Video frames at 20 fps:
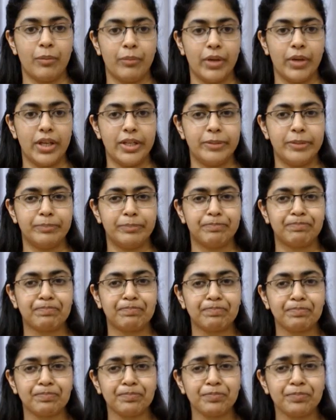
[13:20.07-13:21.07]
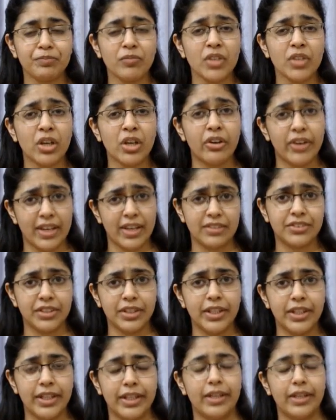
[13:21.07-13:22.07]
be
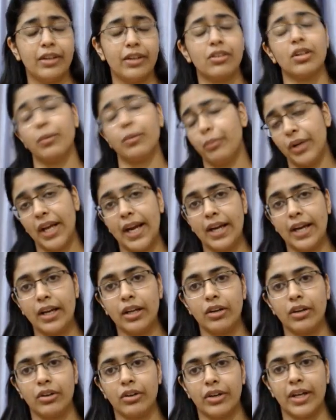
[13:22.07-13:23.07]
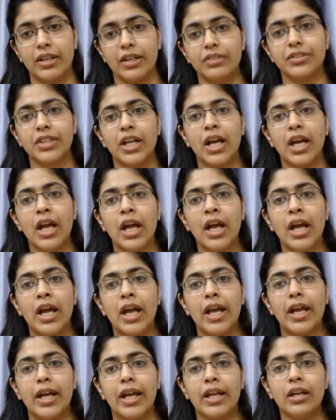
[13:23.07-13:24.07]
arrested. He is apprehending arrest
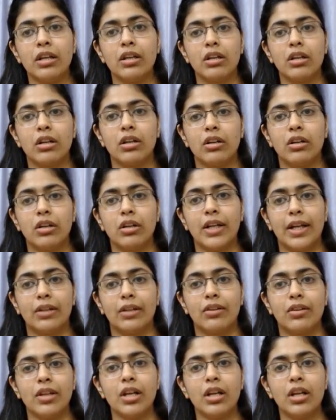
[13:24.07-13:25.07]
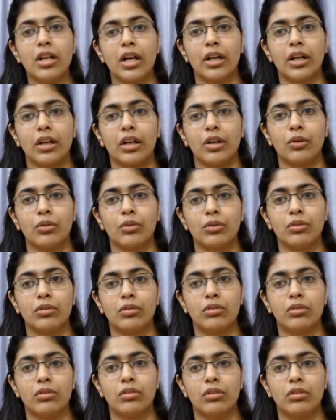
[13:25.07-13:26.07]
in, let's say, Lucknow.
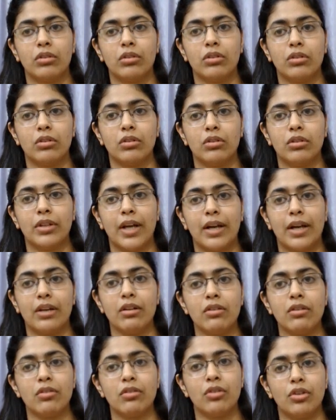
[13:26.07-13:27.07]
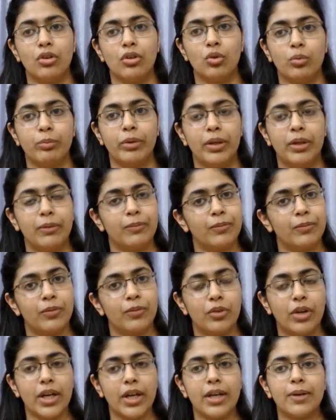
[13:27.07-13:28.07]
That is UP,
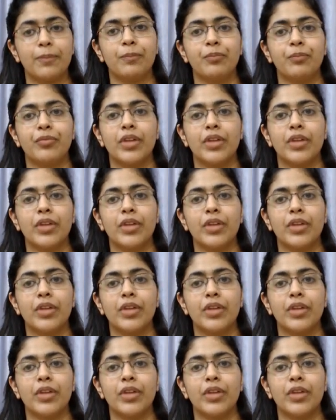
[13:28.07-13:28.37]
right?